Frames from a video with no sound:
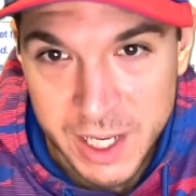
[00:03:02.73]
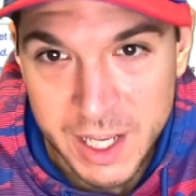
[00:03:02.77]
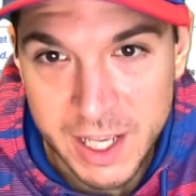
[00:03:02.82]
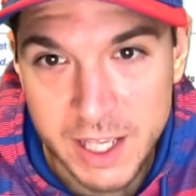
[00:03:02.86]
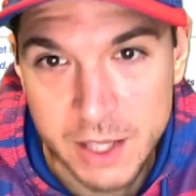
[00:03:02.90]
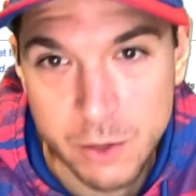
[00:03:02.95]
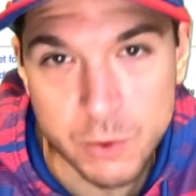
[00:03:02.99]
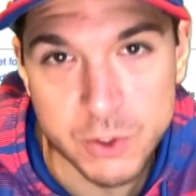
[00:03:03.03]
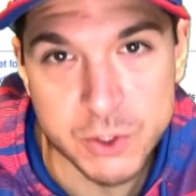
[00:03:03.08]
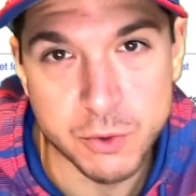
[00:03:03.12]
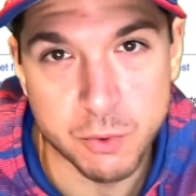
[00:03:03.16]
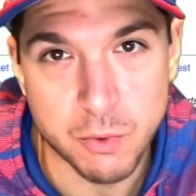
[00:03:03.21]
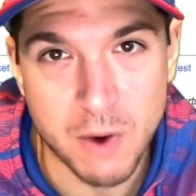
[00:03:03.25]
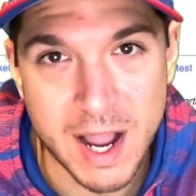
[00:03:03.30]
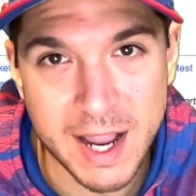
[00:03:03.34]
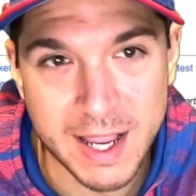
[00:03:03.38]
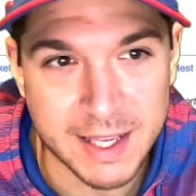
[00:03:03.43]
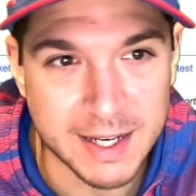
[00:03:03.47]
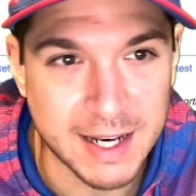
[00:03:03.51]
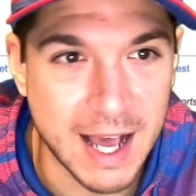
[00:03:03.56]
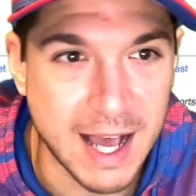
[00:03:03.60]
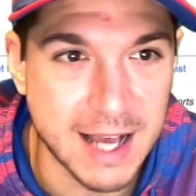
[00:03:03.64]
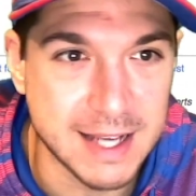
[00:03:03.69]
He was
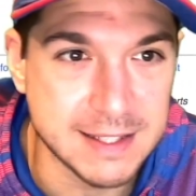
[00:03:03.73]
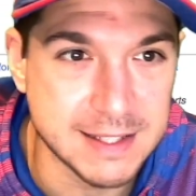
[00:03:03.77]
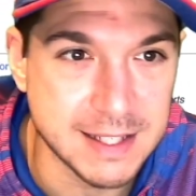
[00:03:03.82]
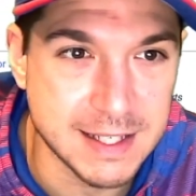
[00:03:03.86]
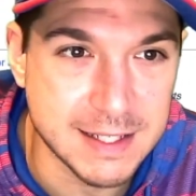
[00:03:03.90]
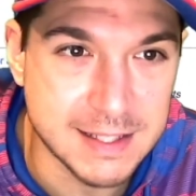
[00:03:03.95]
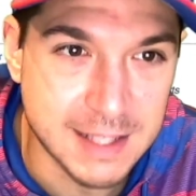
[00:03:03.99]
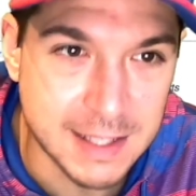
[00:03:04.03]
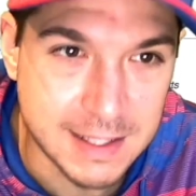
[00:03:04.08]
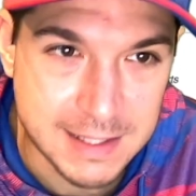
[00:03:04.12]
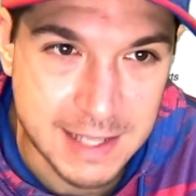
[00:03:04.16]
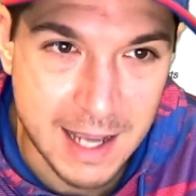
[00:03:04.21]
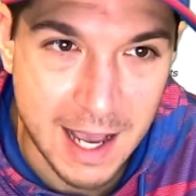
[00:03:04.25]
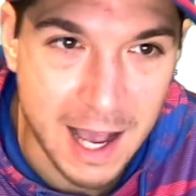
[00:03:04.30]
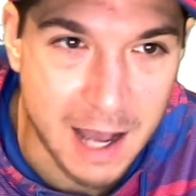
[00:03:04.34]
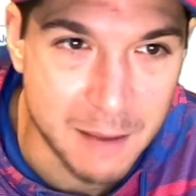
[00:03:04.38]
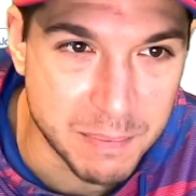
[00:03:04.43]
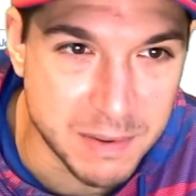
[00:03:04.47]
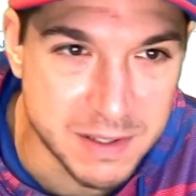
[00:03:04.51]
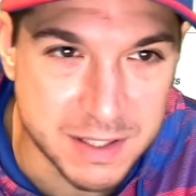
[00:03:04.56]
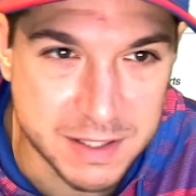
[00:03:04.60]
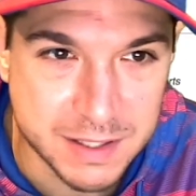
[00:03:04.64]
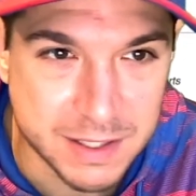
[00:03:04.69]
recognized as the
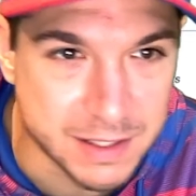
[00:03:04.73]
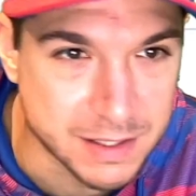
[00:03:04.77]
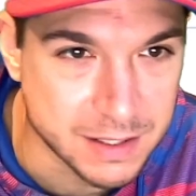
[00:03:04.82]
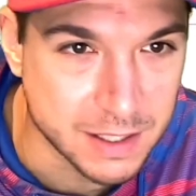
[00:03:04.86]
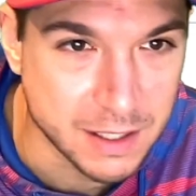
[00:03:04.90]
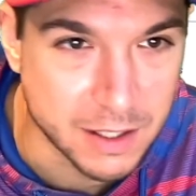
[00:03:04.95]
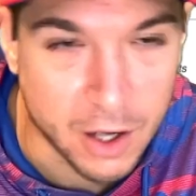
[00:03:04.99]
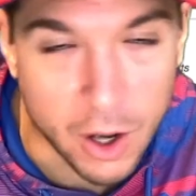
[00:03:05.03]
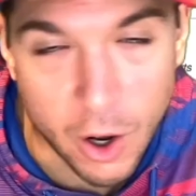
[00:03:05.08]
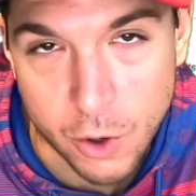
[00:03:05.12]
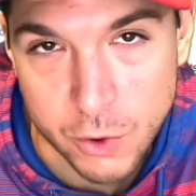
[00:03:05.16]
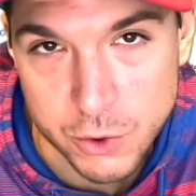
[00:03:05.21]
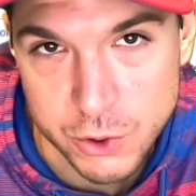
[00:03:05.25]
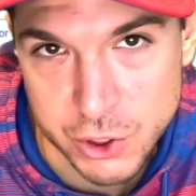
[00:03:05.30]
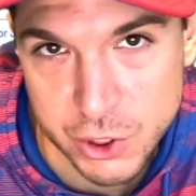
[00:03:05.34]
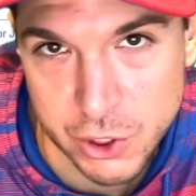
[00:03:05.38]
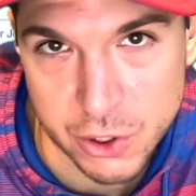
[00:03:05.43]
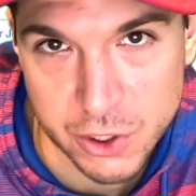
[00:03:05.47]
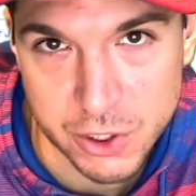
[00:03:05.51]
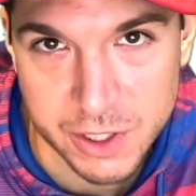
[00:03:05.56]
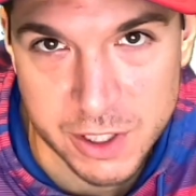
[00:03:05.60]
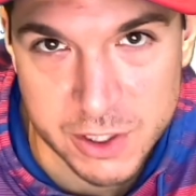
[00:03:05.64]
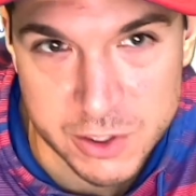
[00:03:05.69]
top assistant coach
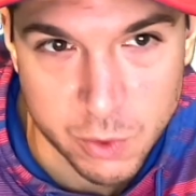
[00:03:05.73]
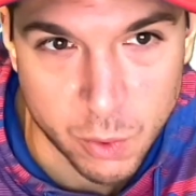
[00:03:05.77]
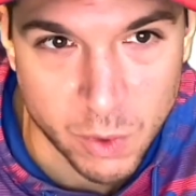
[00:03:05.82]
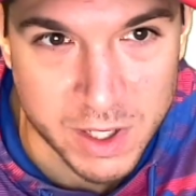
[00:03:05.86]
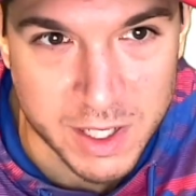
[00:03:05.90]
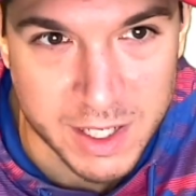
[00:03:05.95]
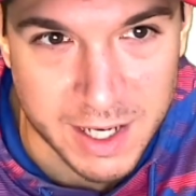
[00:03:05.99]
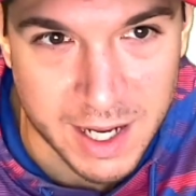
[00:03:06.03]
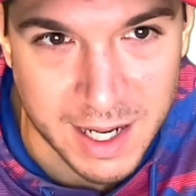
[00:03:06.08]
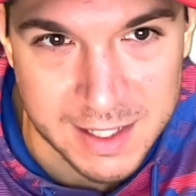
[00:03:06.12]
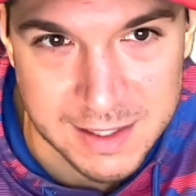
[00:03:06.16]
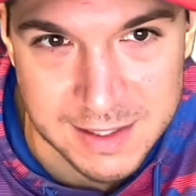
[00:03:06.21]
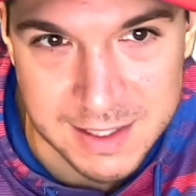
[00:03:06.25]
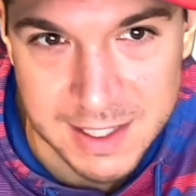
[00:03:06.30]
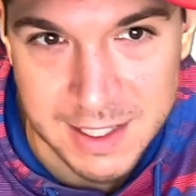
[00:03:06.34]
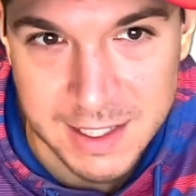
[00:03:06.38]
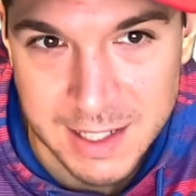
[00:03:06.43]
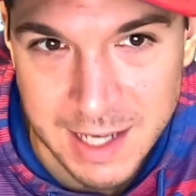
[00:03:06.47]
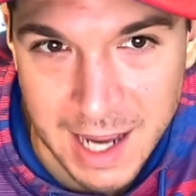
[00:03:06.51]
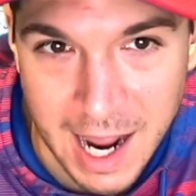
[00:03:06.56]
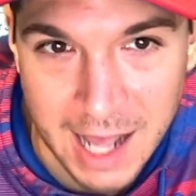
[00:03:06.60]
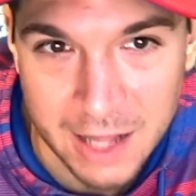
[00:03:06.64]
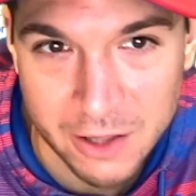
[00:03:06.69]
during the 2019
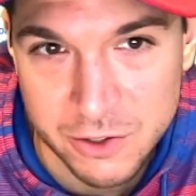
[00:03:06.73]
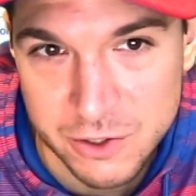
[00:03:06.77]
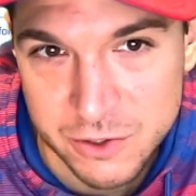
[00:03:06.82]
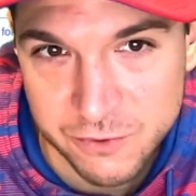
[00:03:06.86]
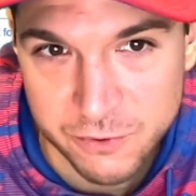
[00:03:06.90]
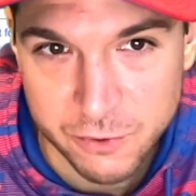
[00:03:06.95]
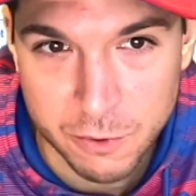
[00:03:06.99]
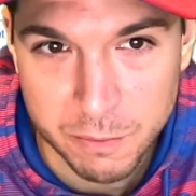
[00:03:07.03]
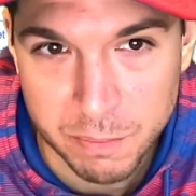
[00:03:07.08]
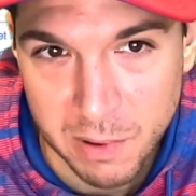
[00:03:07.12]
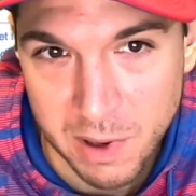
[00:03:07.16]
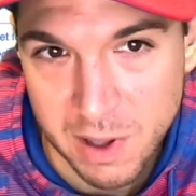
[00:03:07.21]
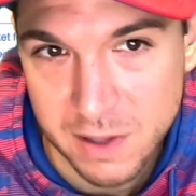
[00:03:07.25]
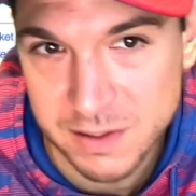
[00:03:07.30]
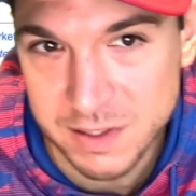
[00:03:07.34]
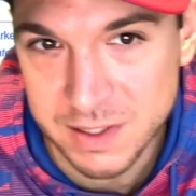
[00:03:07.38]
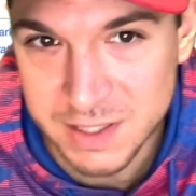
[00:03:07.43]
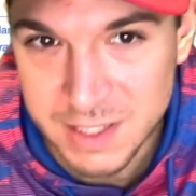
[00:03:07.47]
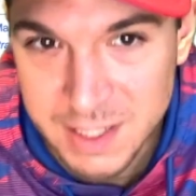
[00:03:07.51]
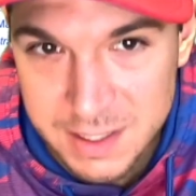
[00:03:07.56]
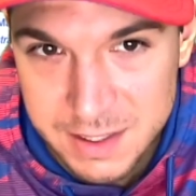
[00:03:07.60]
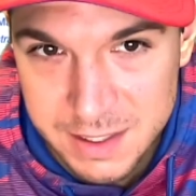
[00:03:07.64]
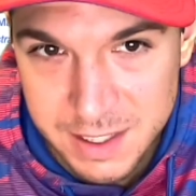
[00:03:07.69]
college football
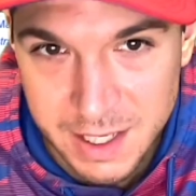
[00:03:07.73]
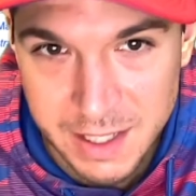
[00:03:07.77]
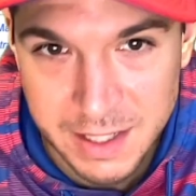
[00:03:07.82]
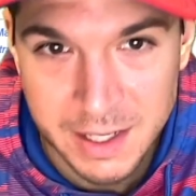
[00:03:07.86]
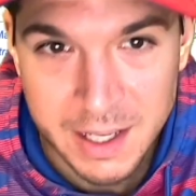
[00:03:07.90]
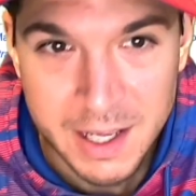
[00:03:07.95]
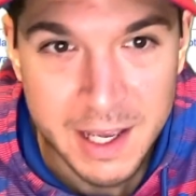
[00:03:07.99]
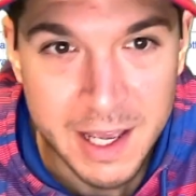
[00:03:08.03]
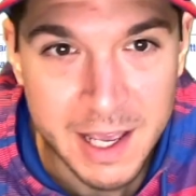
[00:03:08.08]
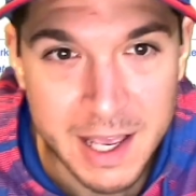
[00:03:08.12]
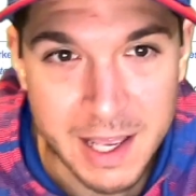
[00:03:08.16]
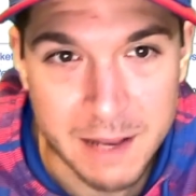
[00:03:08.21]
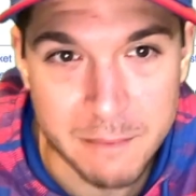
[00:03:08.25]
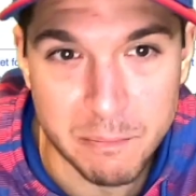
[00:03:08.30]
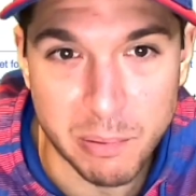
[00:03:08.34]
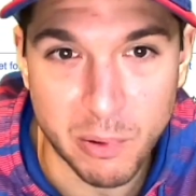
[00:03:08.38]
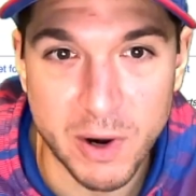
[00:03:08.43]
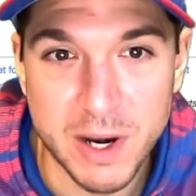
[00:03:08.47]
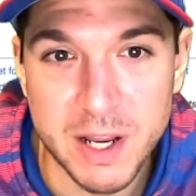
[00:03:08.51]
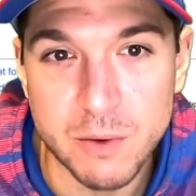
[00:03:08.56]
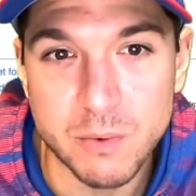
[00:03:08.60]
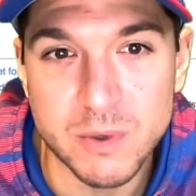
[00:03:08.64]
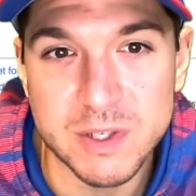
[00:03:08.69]
season, and
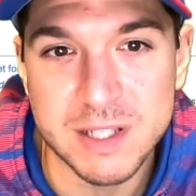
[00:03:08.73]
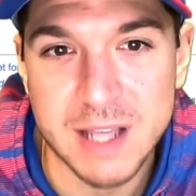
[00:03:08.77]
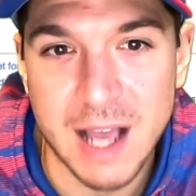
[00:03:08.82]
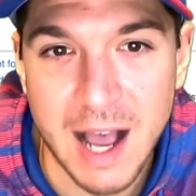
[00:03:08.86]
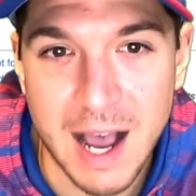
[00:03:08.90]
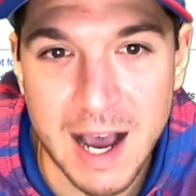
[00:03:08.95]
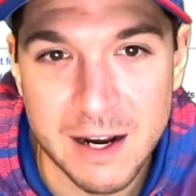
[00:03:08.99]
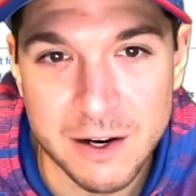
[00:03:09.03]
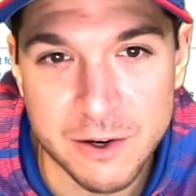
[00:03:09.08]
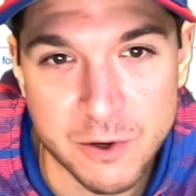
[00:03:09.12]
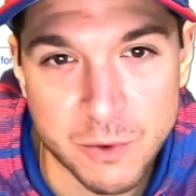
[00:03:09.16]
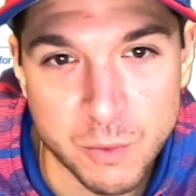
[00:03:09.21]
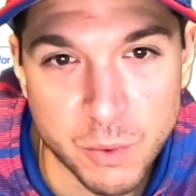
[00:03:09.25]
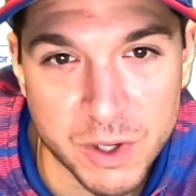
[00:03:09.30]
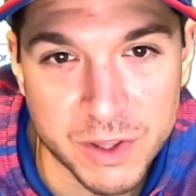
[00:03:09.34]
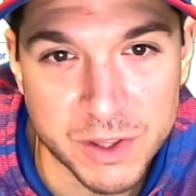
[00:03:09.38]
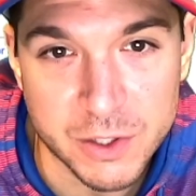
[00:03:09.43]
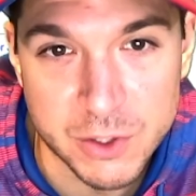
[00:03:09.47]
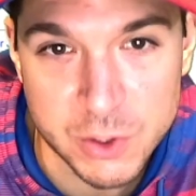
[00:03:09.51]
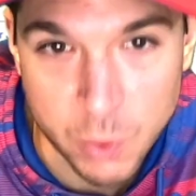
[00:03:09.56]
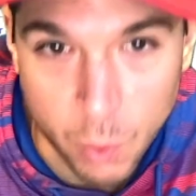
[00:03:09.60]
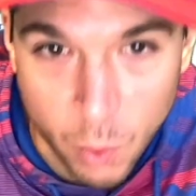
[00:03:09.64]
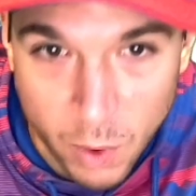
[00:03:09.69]
Brady was honored with
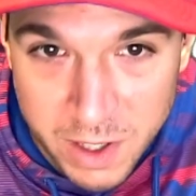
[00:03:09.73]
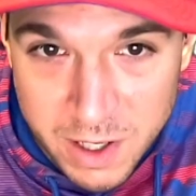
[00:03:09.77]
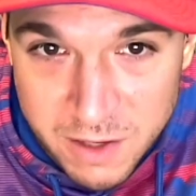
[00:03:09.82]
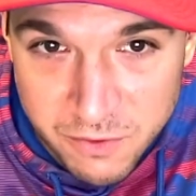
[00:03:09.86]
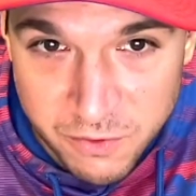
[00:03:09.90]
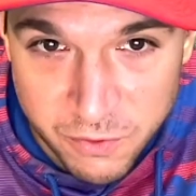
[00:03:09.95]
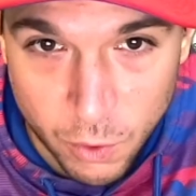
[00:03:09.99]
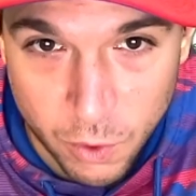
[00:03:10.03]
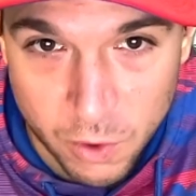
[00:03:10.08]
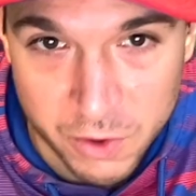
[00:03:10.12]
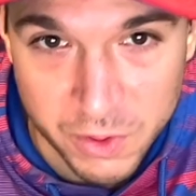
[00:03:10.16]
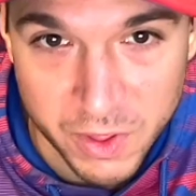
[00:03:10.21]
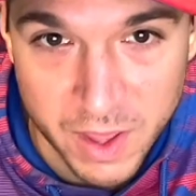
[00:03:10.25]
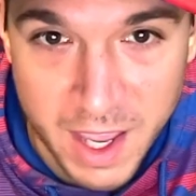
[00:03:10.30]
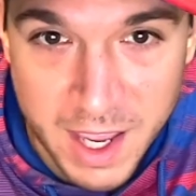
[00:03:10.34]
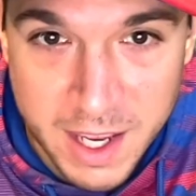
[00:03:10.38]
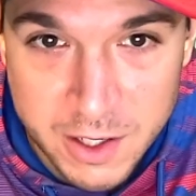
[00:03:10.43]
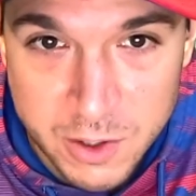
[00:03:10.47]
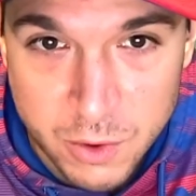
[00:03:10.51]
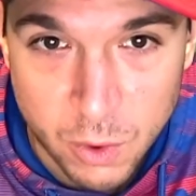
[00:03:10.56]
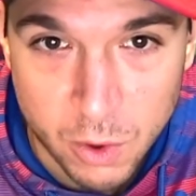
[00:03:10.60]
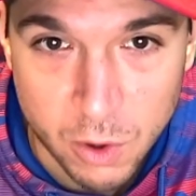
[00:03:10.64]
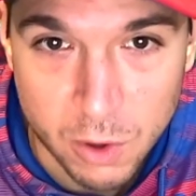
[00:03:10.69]
the 24th
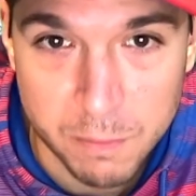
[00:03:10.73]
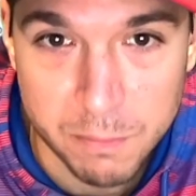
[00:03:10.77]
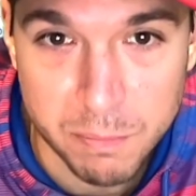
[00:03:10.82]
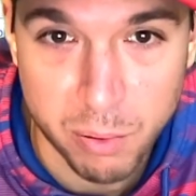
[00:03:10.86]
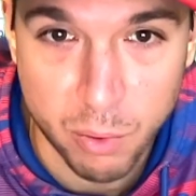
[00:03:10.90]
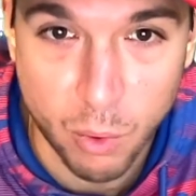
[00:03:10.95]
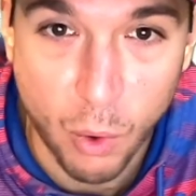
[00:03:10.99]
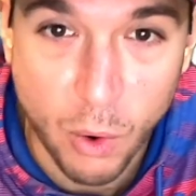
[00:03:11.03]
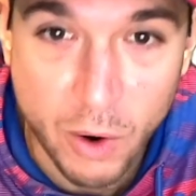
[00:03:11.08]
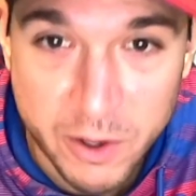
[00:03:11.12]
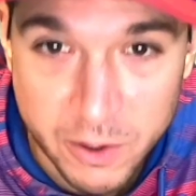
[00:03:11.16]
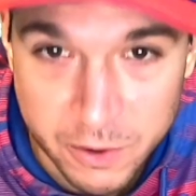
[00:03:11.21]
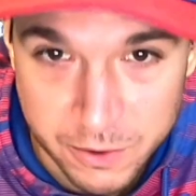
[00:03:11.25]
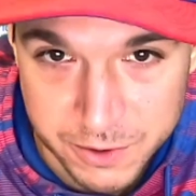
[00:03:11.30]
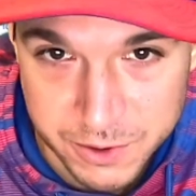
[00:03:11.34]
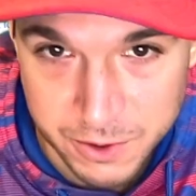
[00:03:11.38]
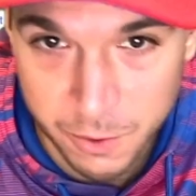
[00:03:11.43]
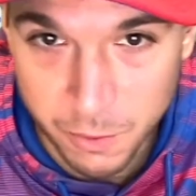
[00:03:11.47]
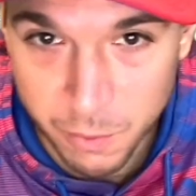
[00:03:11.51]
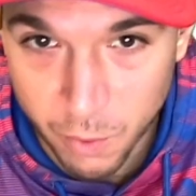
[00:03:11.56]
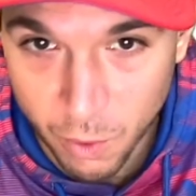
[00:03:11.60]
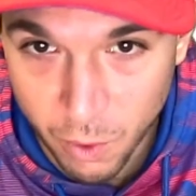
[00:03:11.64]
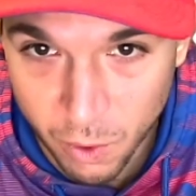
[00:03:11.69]
annual Broyles
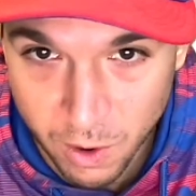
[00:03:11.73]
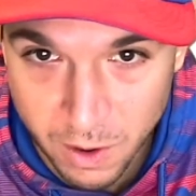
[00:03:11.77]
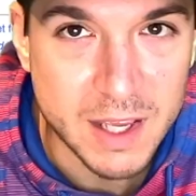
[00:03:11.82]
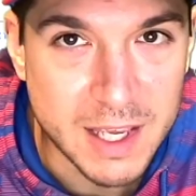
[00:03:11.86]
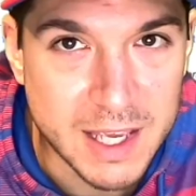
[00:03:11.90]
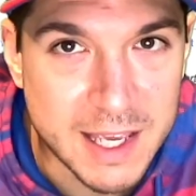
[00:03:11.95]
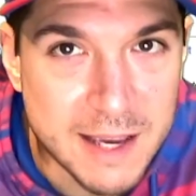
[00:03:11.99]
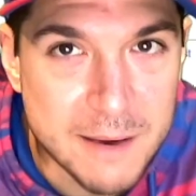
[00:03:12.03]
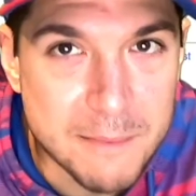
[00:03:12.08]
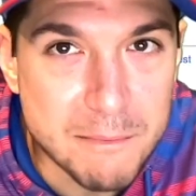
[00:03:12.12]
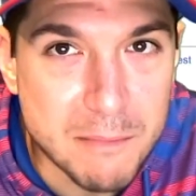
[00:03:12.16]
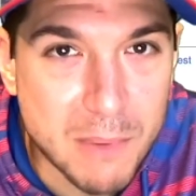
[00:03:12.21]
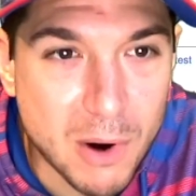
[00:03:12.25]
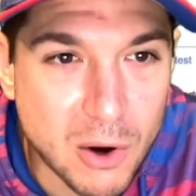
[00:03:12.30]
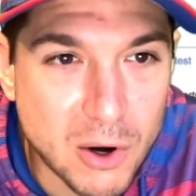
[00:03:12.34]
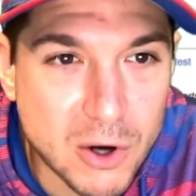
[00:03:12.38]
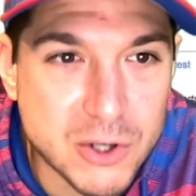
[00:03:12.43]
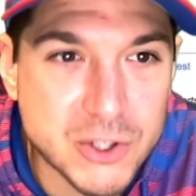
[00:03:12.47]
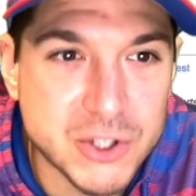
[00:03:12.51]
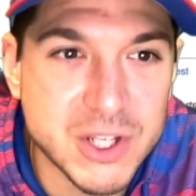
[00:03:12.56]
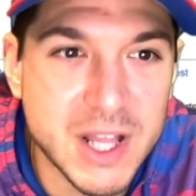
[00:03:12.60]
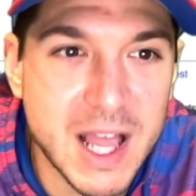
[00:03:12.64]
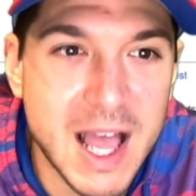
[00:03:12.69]
Award. He emerged